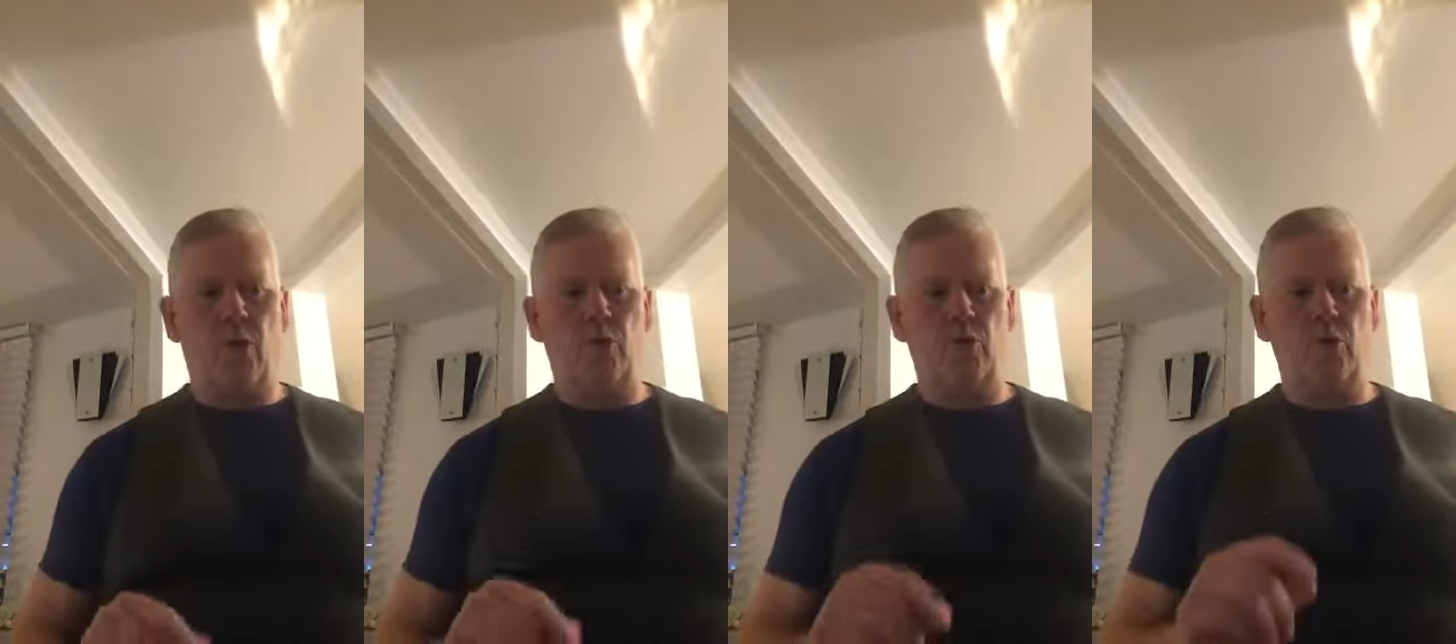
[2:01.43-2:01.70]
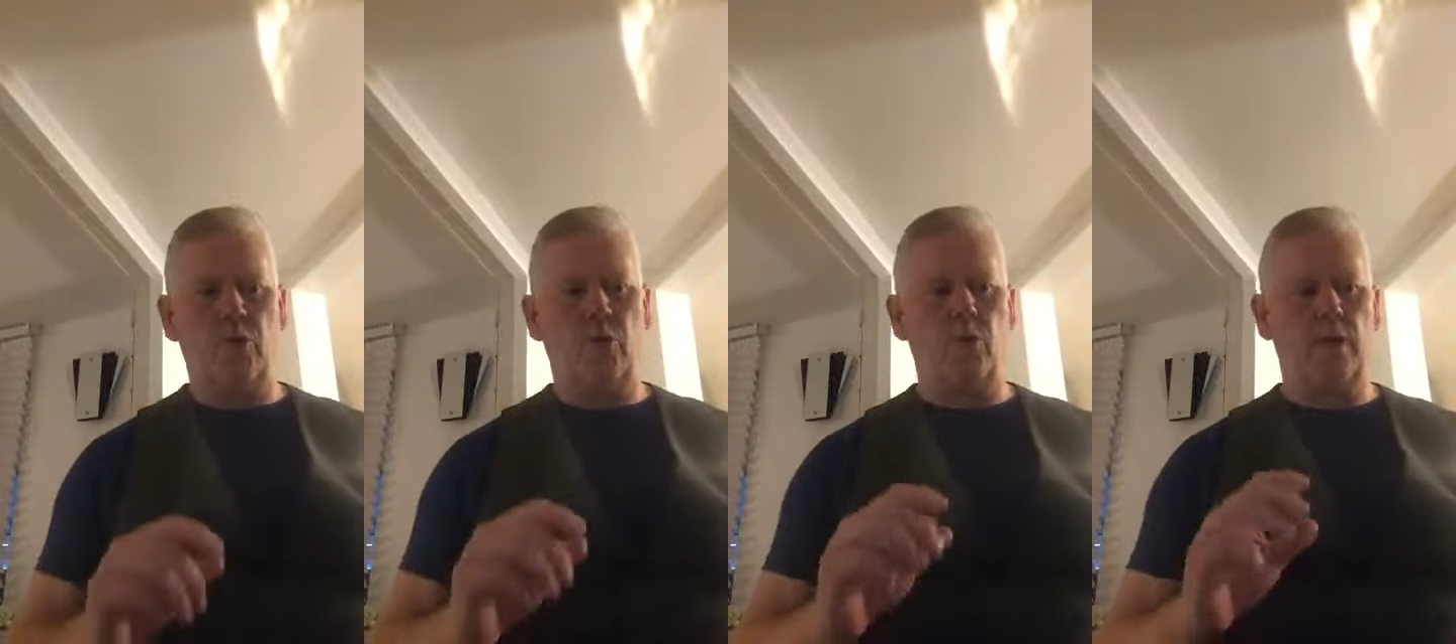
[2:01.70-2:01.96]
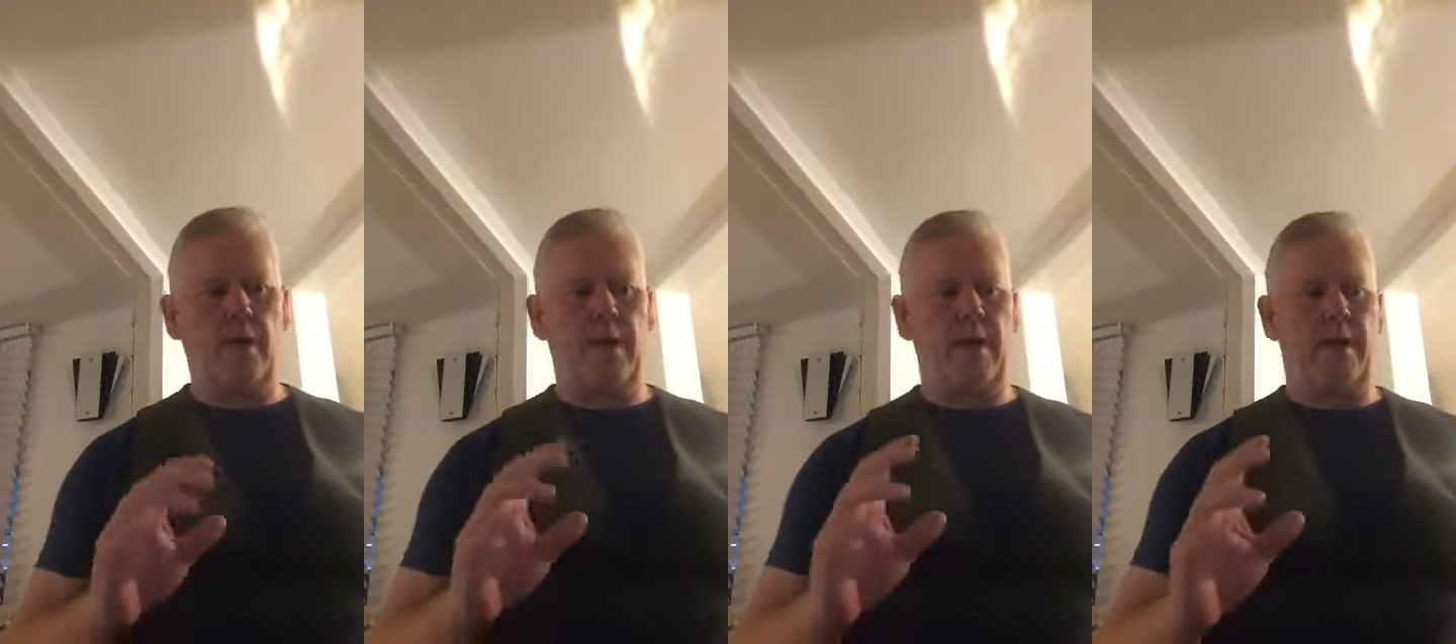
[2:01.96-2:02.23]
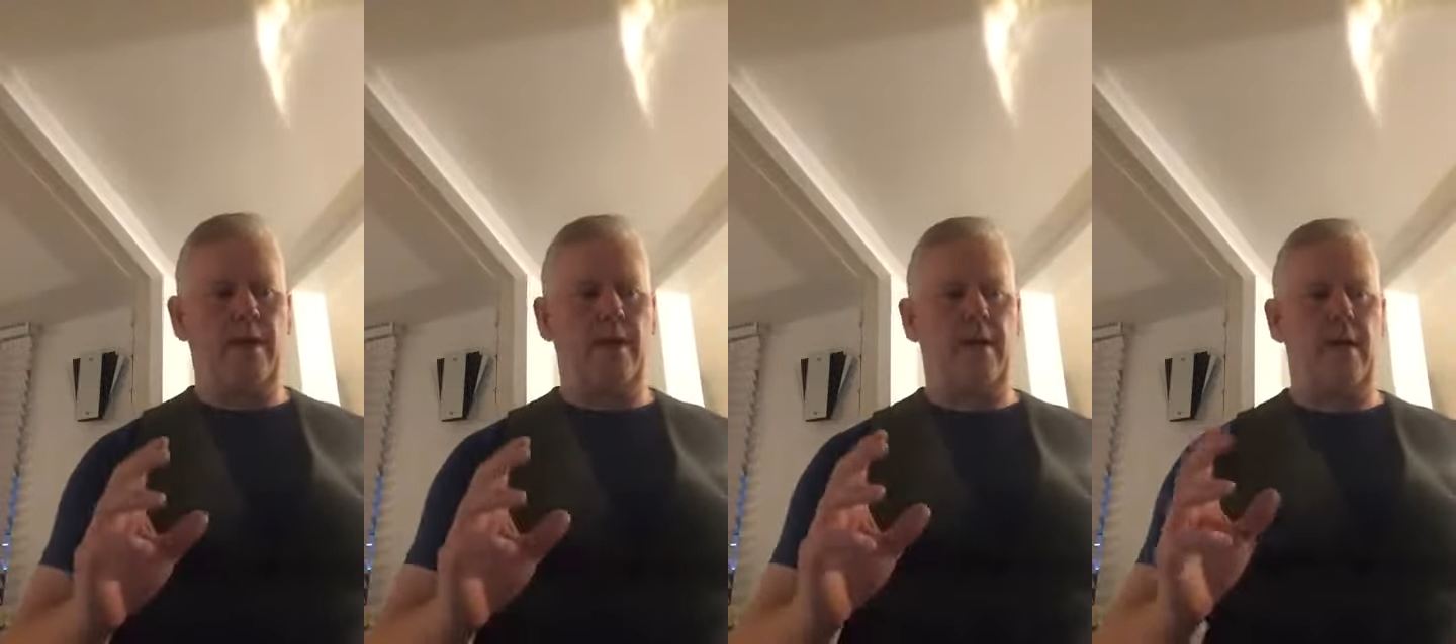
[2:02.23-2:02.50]

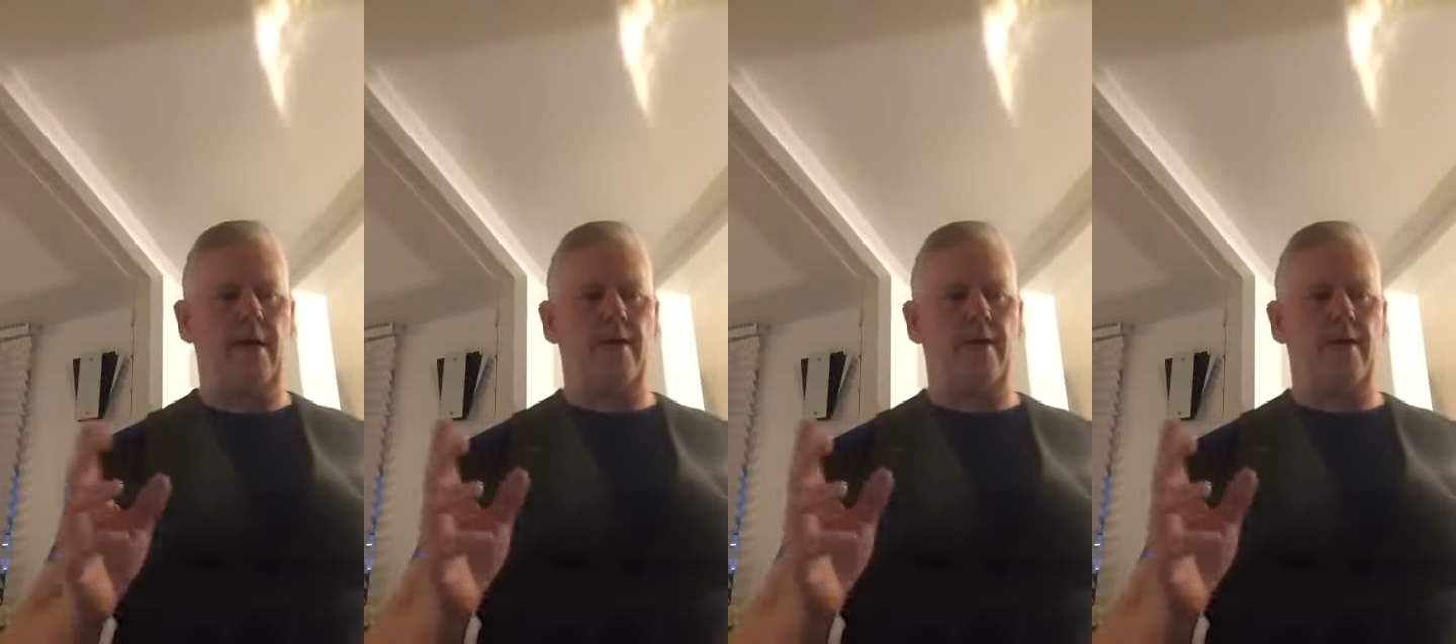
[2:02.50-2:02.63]
ruling